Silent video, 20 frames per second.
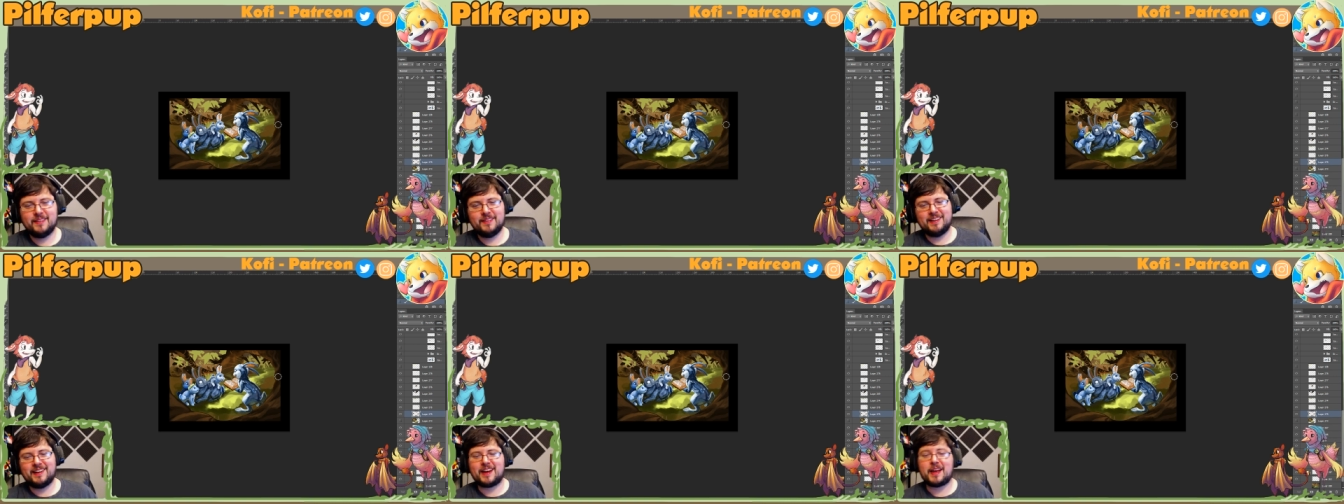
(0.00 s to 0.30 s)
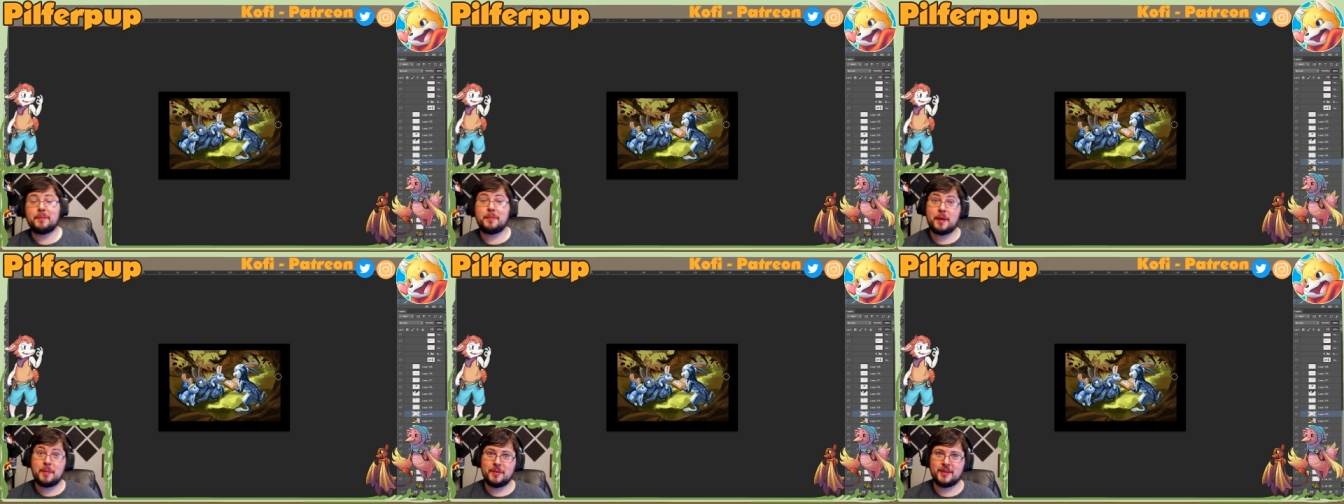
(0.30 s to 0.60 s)
Okay,
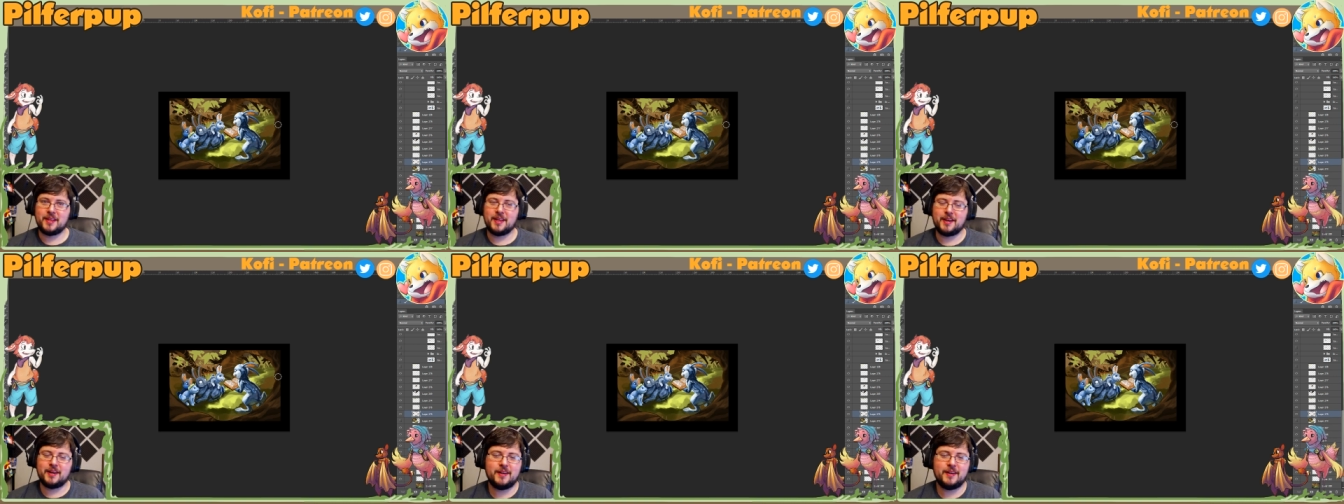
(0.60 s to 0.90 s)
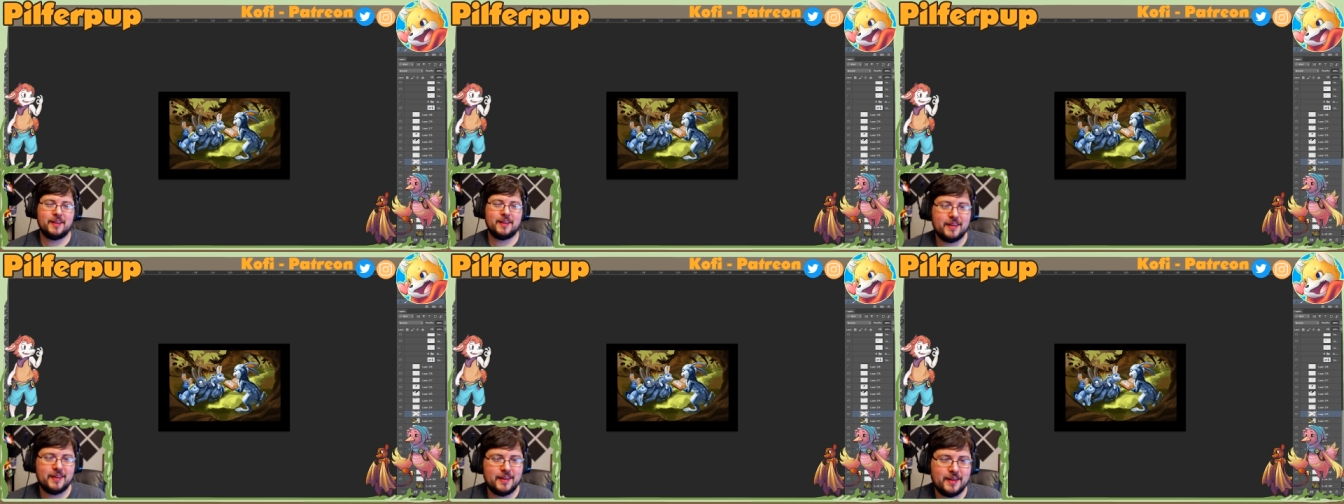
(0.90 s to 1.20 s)
maybe later.
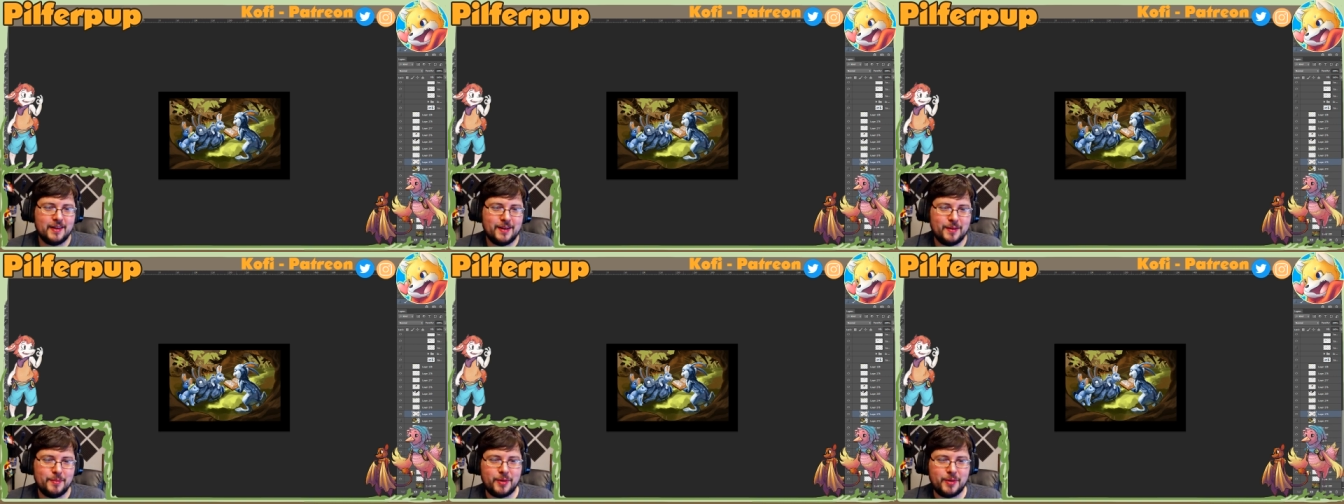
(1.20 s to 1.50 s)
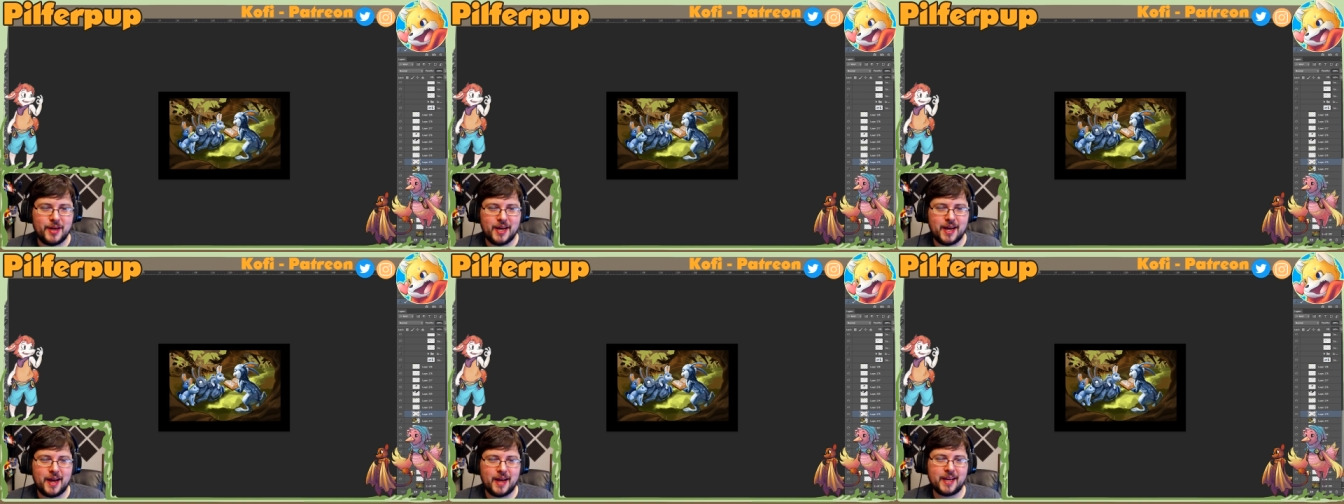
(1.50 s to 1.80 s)

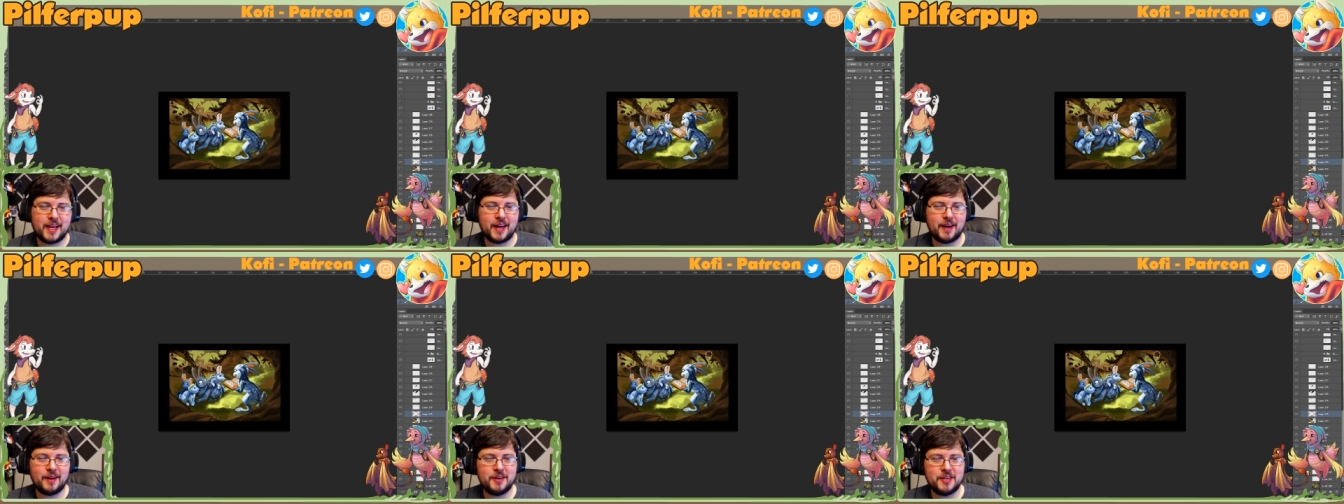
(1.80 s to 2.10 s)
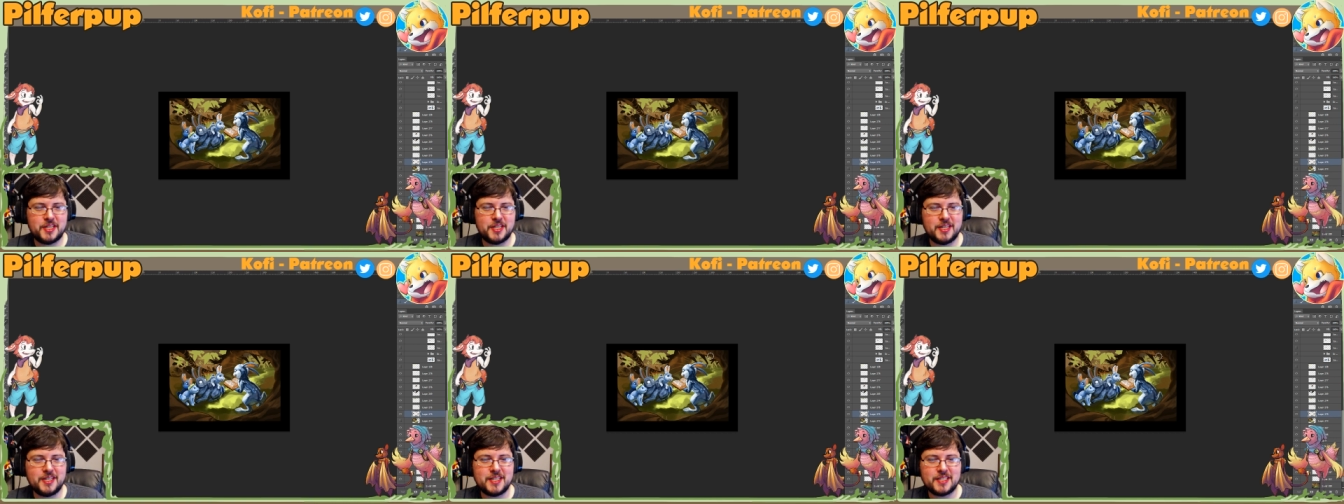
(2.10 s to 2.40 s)
But I
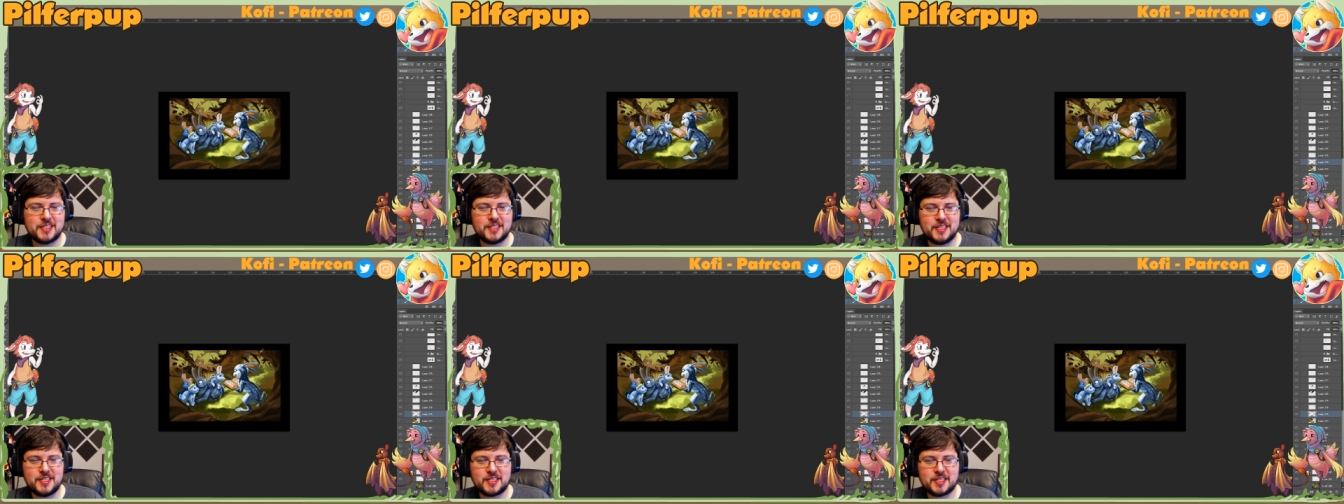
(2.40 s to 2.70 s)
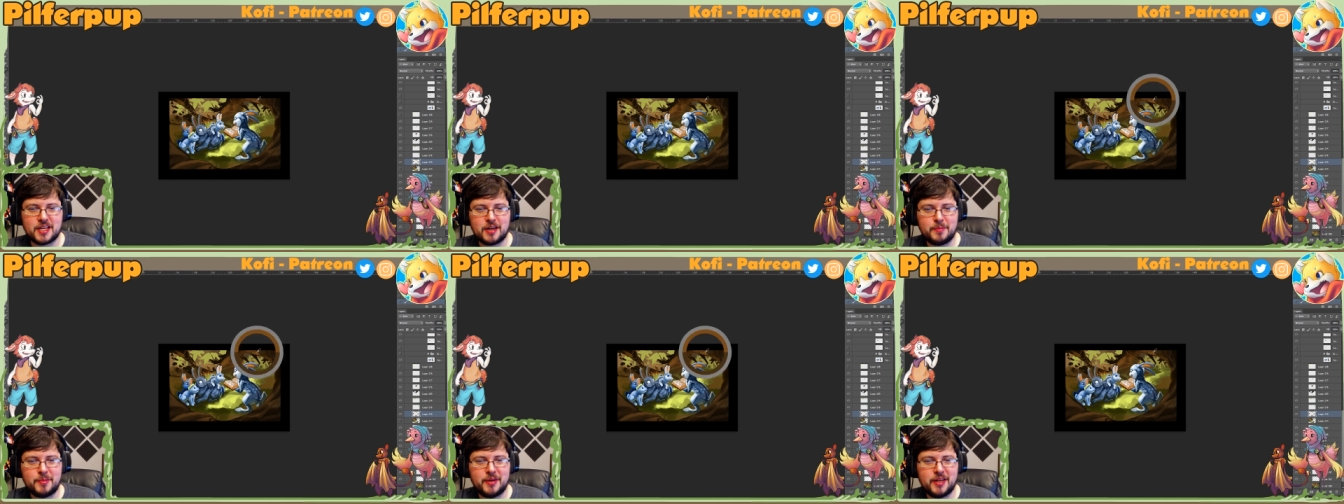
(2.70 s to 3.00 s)
guarantee Disney's
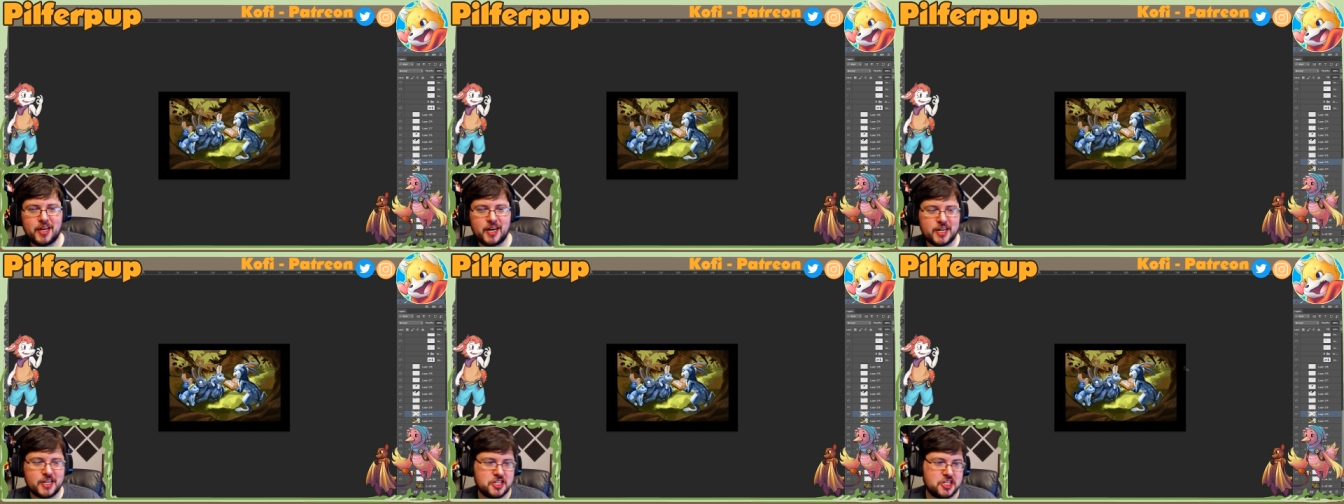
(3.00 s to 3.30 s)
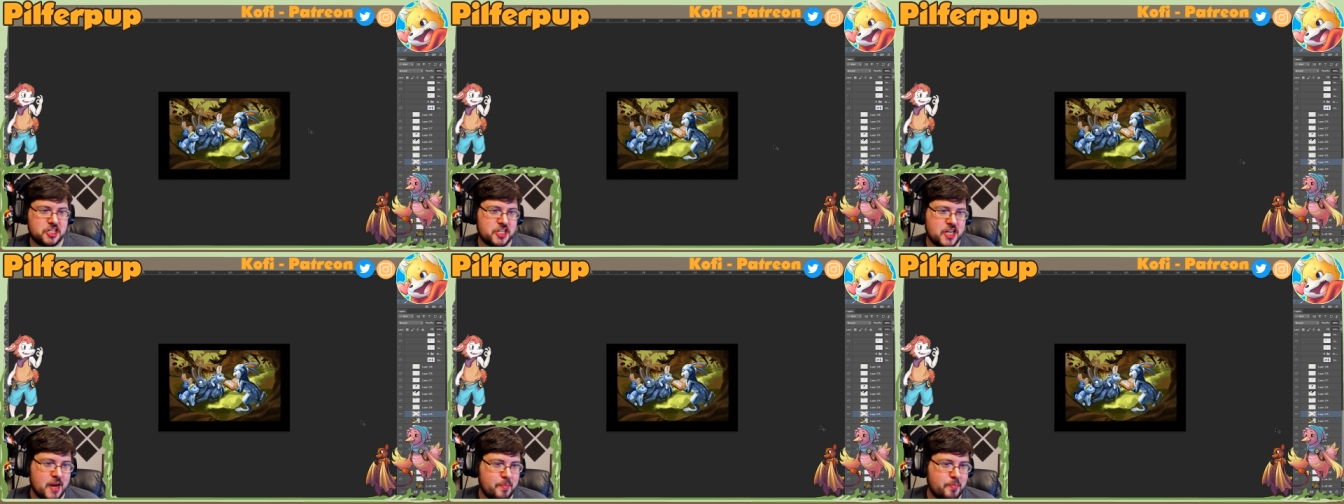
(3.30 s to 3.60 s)
gonna be like,
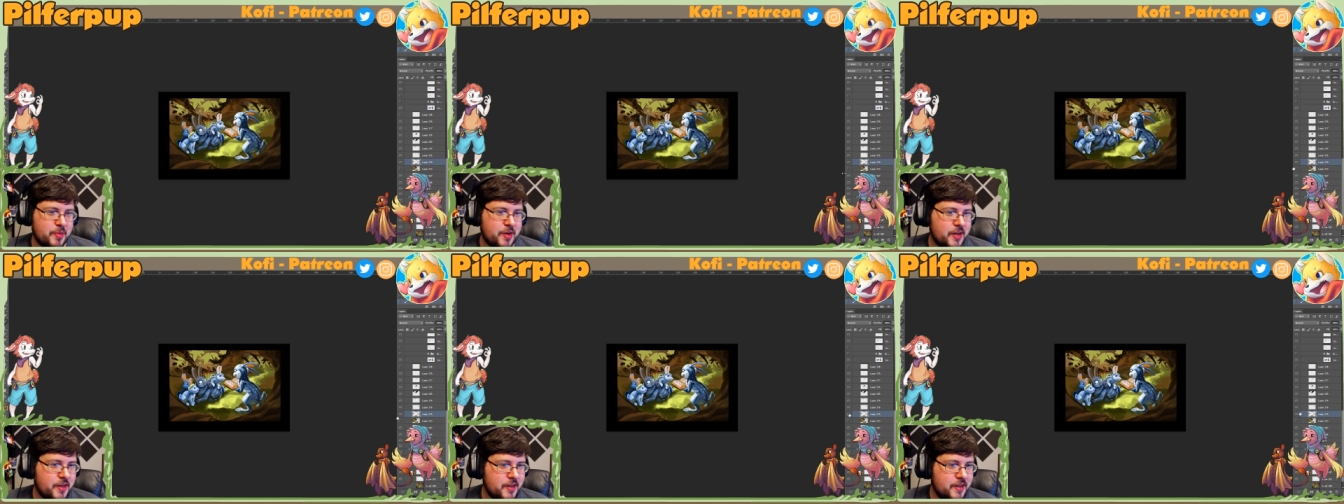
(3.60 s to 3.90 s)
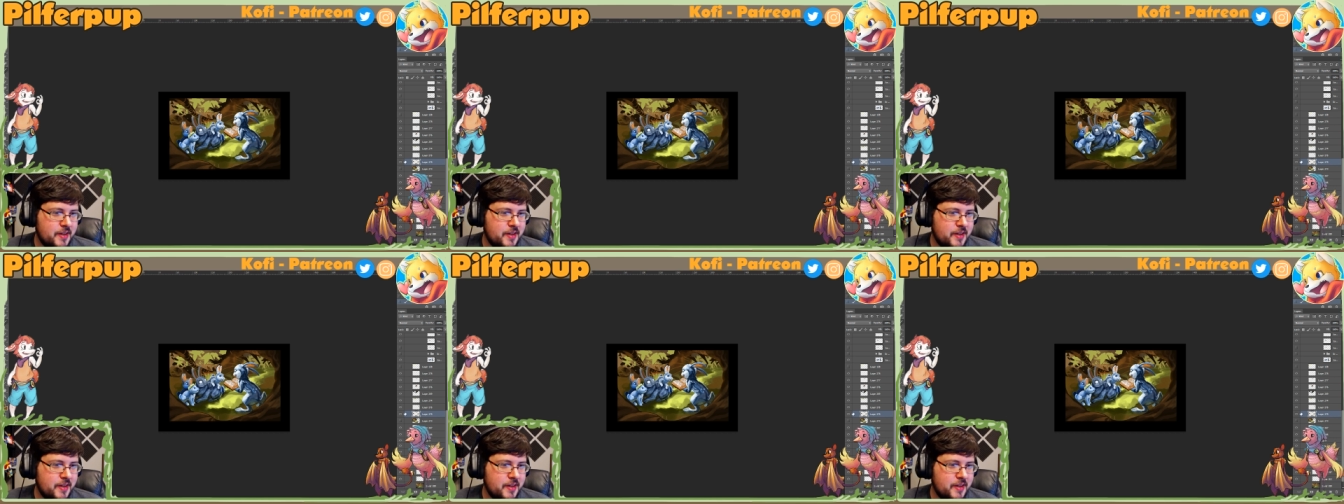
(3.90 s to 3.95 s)
stop it!